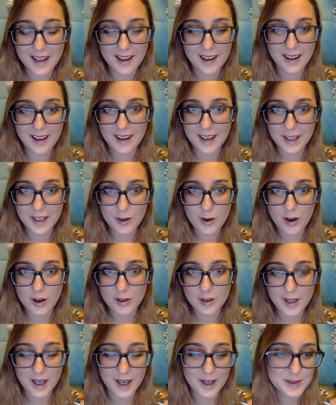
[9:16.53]
it all
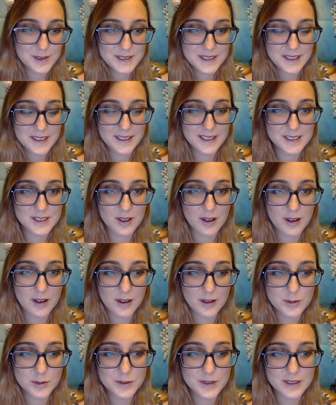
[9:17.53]
counts and it's all
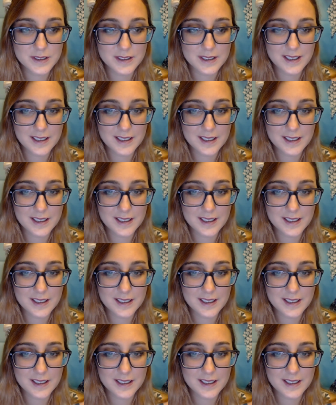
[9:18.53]
really